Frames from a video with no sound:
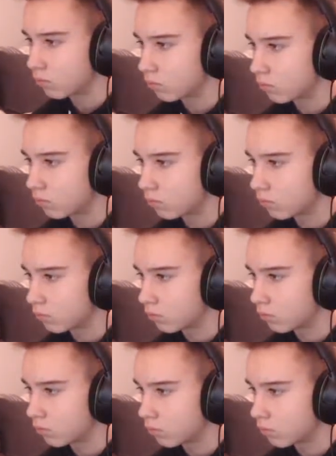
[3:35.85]

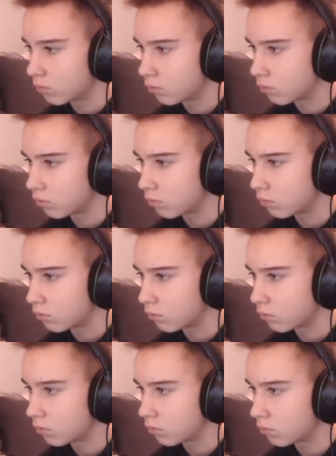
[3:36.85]

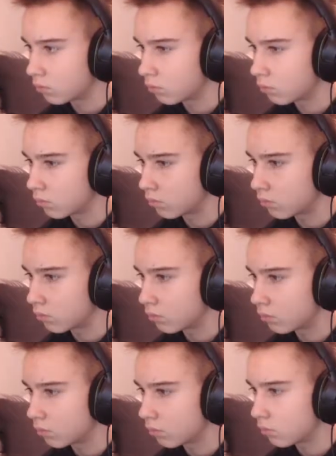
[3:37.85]

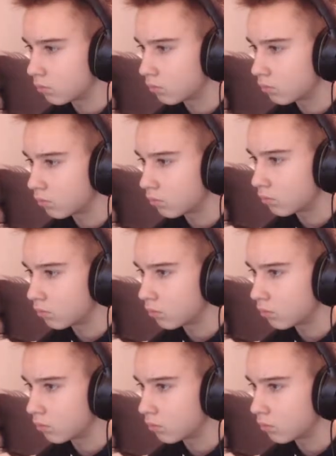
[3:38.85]
(no one is talking)